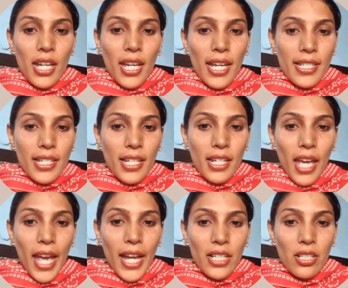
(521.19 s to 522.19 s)
is an
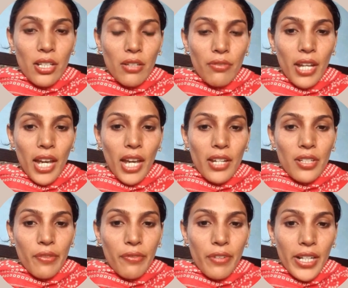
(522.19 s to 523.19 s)
active and
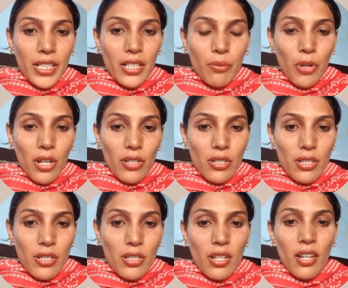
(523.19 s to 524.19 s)
reflective
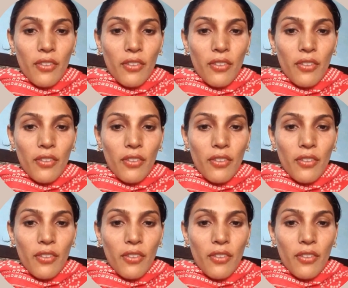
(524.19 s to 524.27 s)
process